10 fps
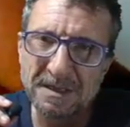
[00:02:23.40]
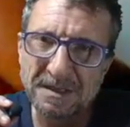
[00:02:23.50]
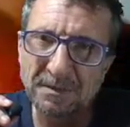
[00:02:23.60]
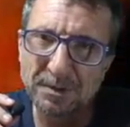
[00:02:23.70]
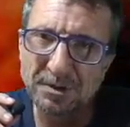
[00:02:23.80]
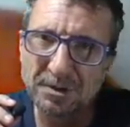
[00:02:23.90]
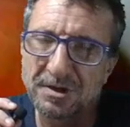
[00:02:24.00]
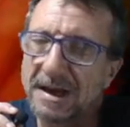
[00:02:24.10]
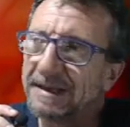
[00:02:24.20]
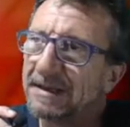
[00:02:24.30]
Okay, when you're
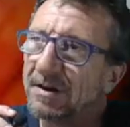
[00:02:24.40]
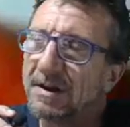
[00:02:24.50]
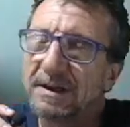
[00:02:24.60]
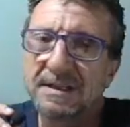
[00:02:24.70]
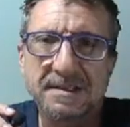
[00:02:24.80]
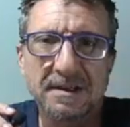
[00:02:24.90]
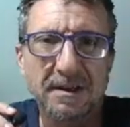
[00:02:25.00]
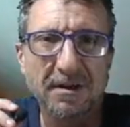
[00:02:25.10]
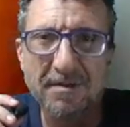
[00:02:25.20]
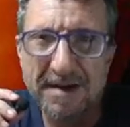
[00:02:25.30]
dragging along, it's
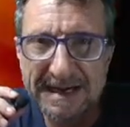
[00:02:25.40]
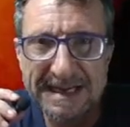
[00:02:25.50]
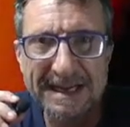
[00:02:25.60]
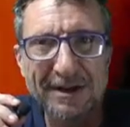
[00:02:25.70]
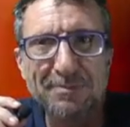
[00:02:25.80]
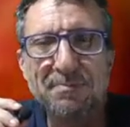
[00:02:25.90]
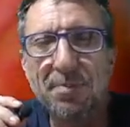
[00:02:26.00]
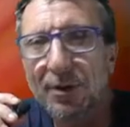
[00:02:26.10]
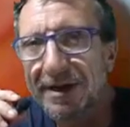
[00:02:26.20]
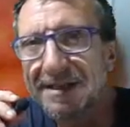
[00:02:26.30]
ready,
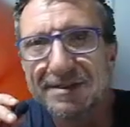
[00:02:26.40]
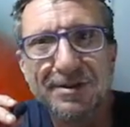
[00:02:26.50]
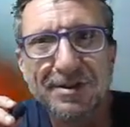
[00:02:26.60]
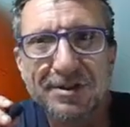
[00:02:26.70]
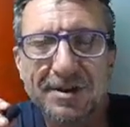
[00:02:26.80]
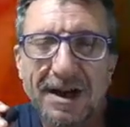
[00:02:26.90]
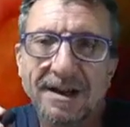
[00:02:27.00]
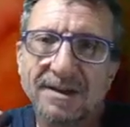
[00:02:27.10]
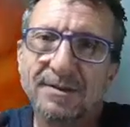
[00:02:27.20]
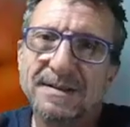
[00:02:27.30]
poised to
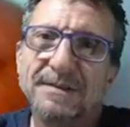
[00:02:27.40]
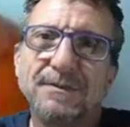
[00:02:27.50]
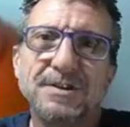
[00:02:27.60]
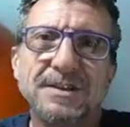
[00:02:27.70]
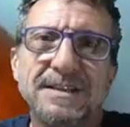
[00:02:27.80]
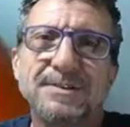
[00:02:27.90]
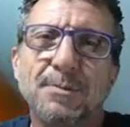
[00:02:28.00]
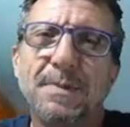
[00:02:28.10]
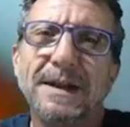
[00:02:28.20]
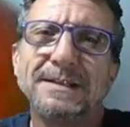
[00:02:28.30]
strike. When that fish hits
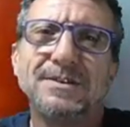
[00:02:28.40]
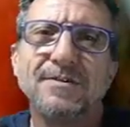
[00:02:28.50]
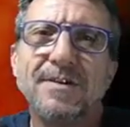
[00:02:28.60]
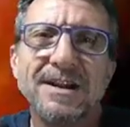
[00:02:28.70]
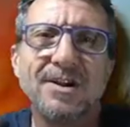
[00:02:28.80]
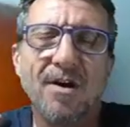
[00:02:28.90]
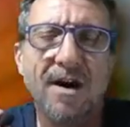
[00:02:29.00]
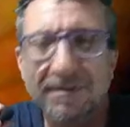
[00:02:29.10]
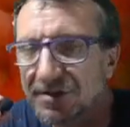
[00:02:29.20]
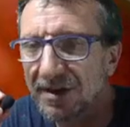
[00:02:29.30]
your bait, you're ready
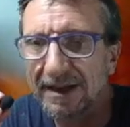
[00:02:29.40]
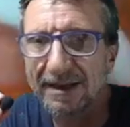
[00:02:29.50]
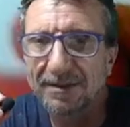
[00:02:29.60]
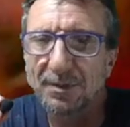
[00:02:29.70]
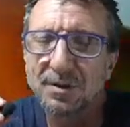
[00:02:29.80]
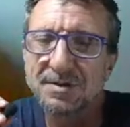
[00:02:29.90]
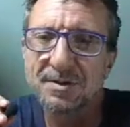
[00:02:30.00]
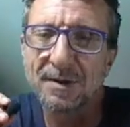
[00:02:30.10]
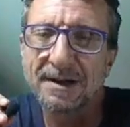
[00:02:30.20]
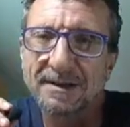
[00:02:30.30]
half striking because
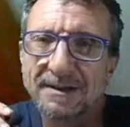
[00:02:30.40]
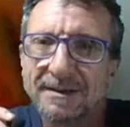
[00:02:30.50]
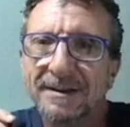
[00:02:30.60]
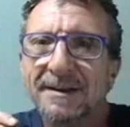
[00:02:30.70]
you're winding.